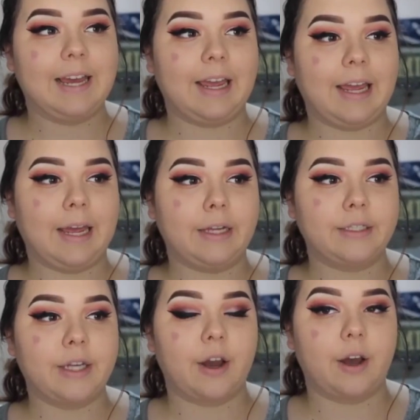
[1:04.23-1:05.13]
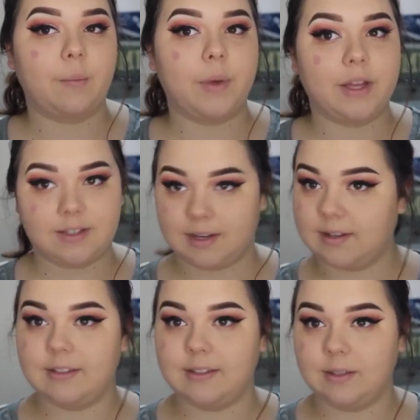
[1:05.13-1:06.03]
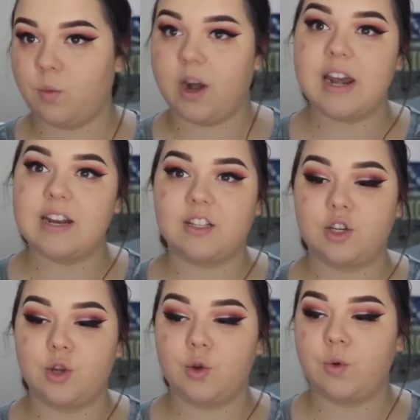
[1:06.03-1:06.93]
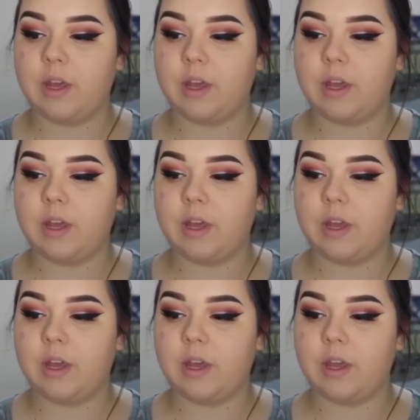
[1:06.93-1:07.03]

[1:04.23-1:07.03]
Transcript: And it does what I need it to do.